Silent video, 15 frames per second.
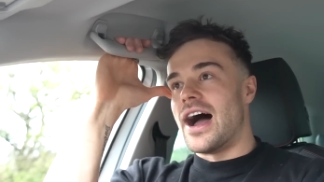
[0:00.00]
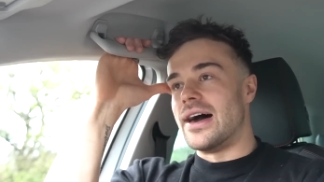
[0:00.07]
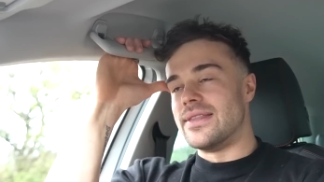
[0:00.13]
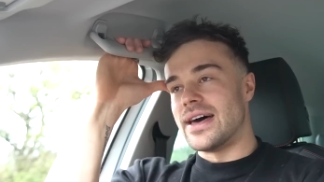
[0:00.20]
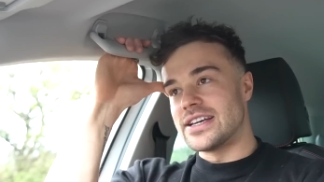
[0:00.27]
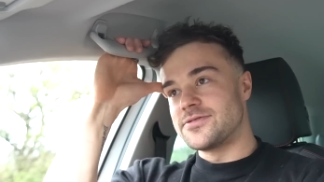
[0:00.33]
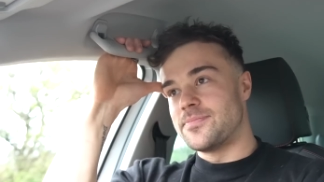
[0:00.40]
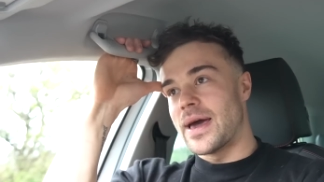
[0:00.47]
And
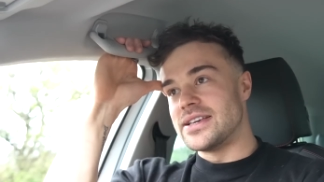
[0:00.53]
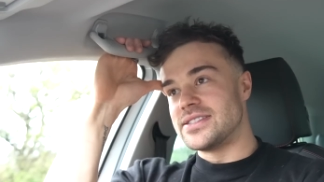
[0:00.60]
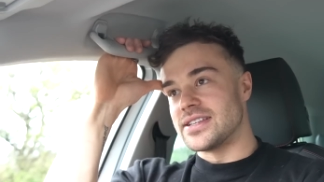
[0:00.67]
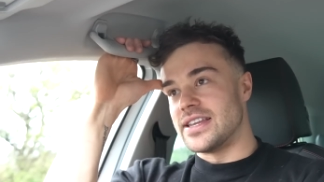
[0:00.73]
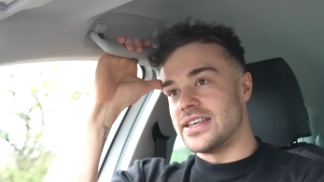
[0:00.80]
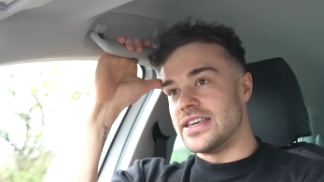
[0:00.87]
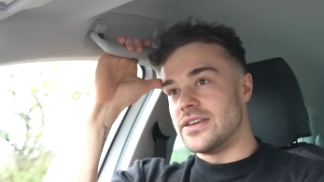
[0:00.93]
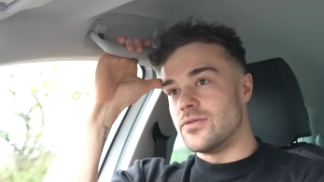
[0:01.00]
that's
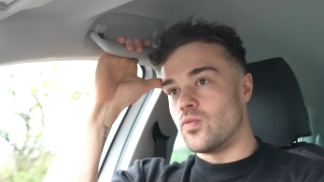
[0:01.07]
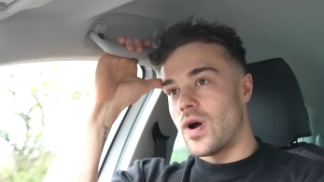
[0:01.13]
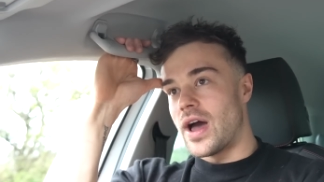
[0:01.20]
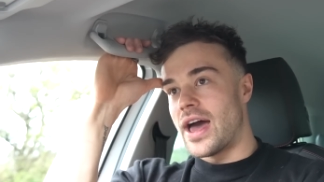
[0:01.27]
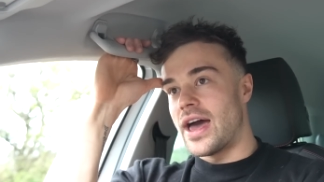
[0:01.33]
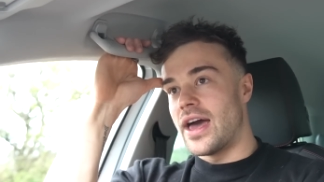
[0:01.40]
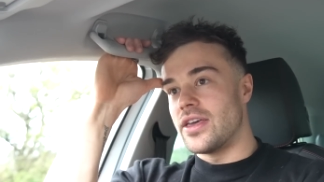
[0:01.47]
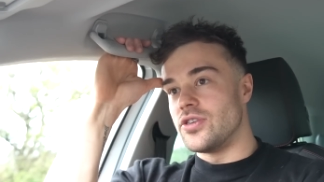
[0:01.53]
basically
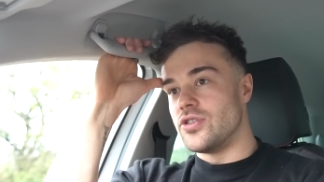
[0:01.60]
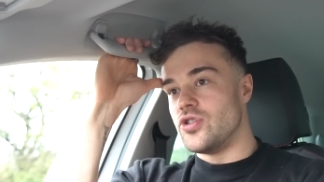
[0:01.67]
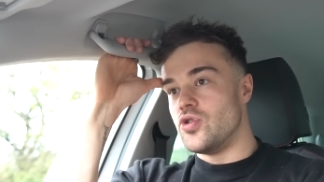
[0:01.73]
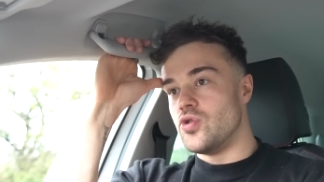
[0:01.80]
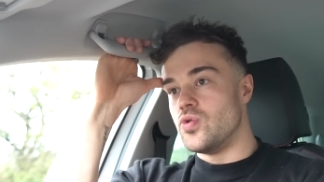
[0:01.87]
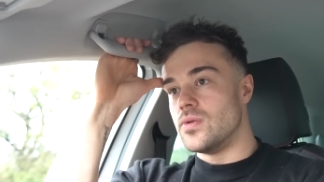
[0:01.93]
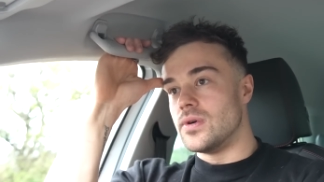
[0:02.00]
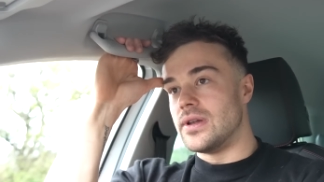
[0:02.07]
where
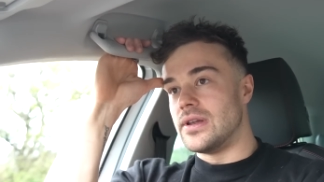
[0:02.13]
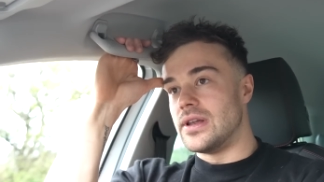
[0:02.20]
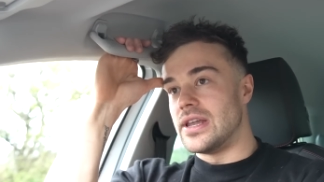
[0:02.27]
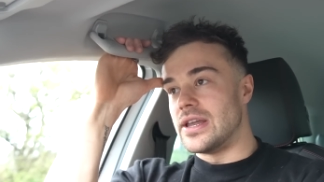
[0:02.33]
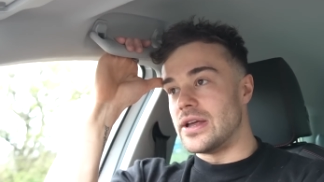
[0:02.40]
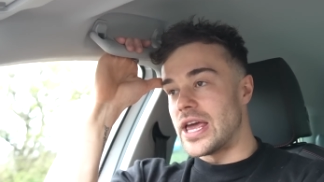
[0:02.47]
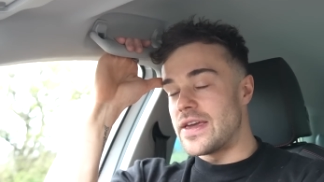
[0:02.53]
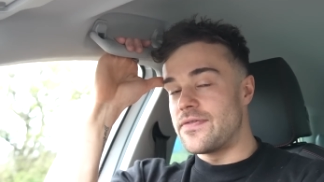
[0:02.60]
you,
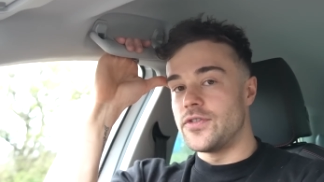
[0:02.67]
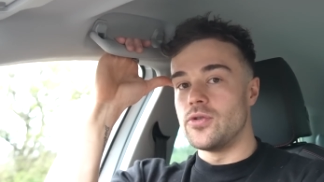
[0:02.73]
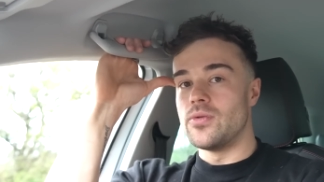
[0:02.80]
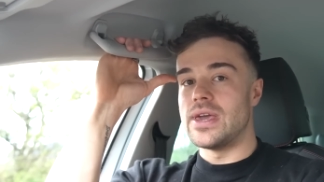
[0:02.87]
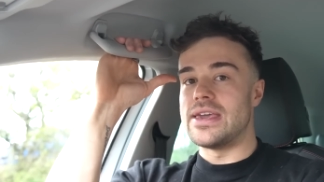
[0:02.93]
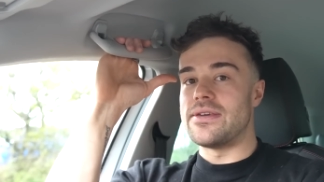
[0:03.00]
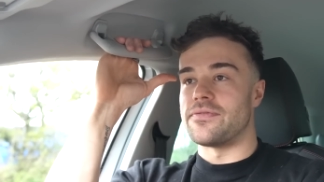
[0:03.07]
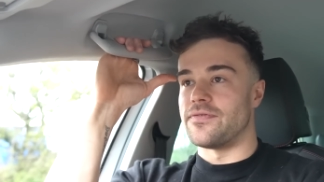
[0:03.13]
if
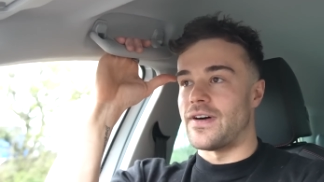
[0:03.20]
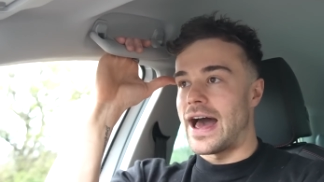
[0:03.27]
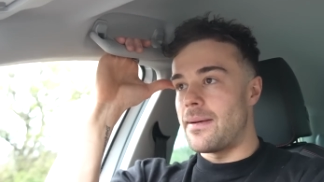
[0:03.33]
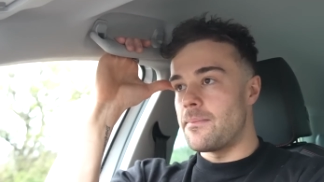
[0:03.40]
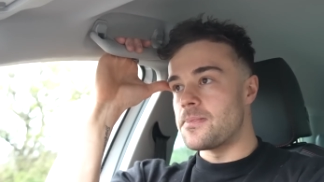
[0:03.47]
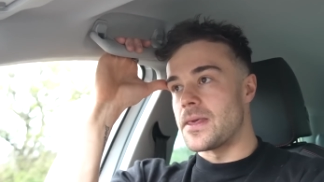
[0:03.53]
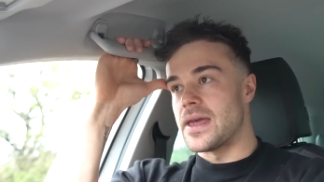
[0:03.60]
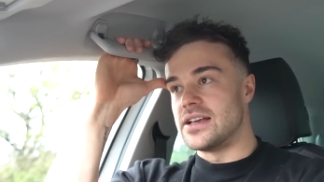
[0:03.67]
you eat
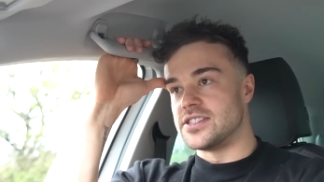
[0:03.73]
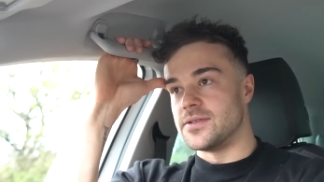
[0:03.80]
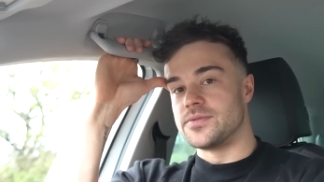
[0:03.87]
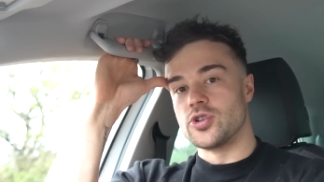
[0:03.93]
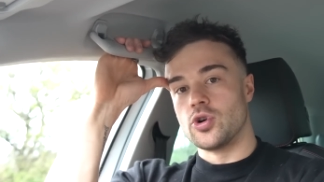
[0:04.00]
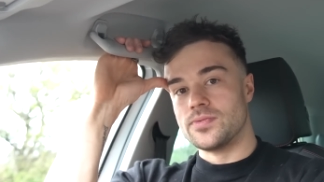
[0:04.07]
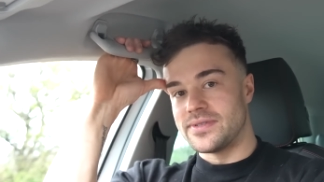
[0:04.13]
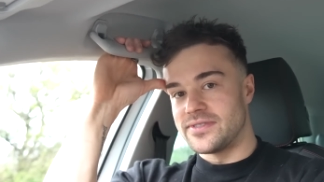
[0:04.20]
fat, it is
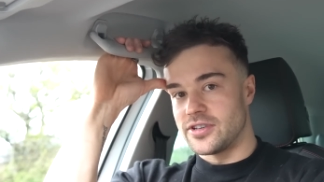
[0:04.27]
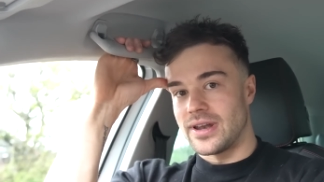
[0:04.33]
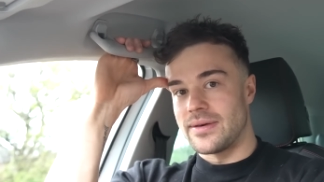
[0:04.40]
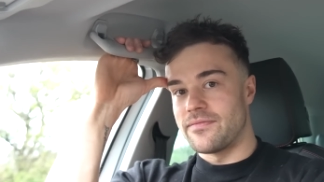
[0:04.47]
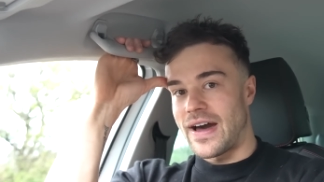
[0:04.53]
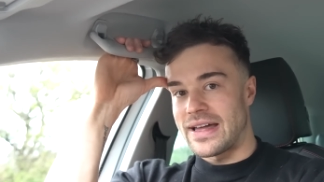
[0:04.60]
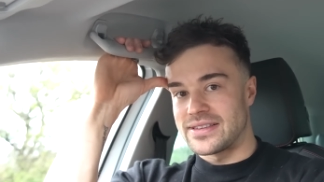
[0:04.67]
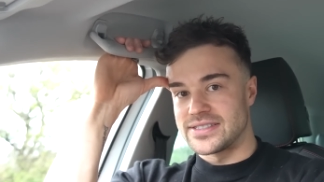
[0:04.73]
absorbed into your
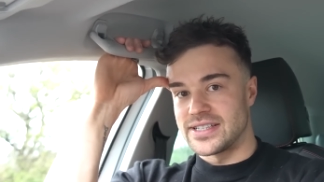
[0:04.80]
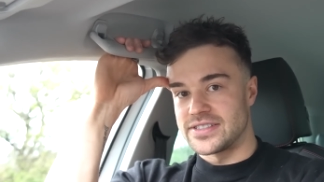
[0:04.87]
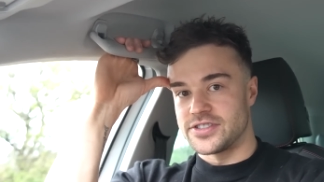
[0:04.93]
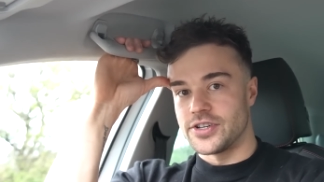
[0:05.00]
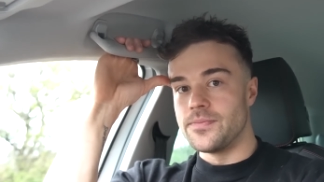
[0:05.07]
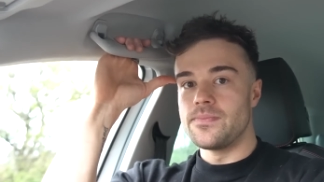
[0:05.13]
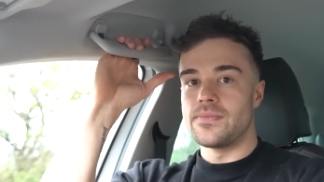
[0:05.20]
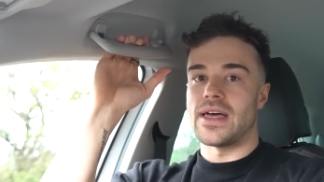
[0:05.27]
lymphatic
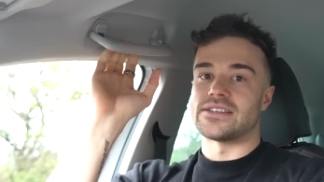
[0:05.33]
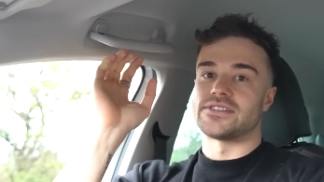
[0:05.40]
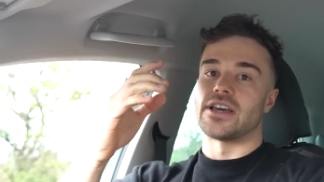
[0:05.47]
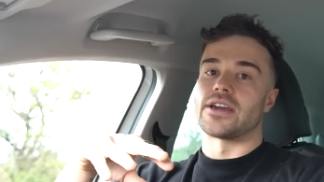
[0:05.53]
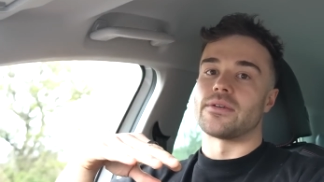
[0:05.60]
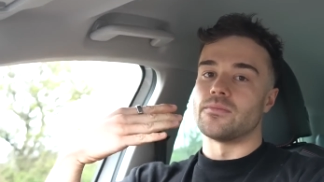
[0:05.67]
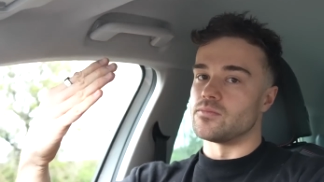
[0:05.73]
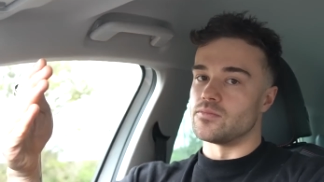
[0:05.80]
system. That's
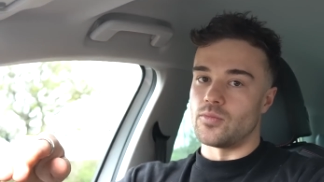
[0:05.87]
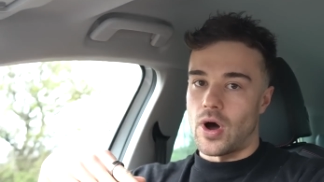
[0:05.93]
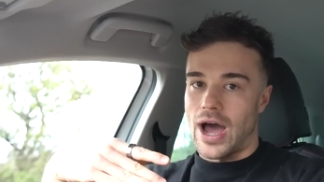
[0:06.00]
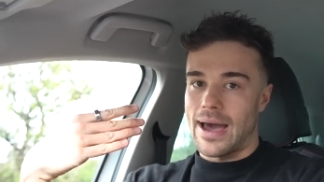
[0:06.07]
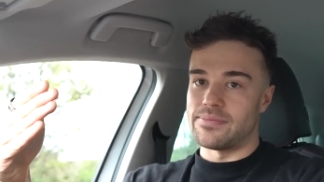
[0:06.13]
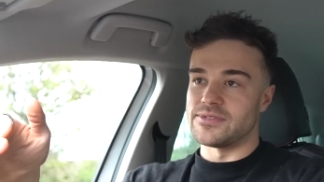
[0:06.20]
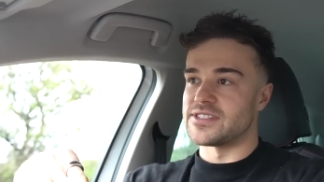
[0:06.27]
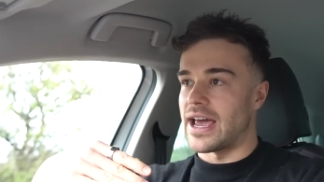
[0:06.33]
like what
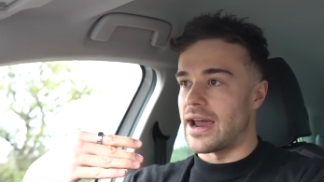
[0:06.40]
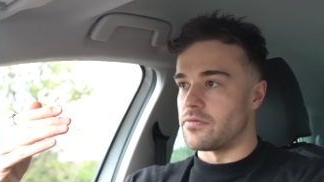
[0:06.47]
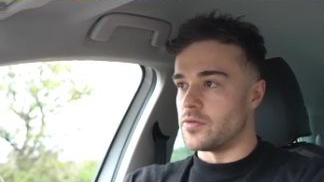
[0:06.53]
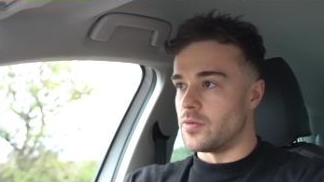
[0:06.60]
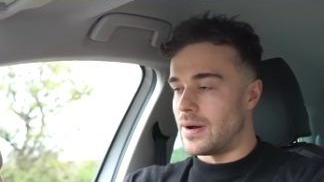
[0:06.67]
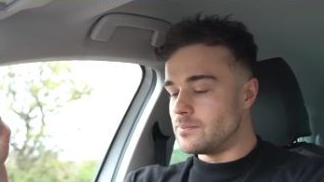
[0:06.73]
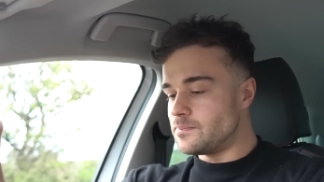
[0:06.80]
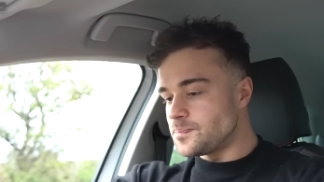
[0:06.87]
happens to
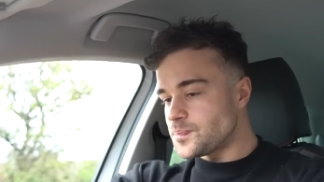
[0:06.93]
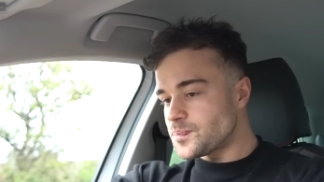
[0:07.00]
everyone.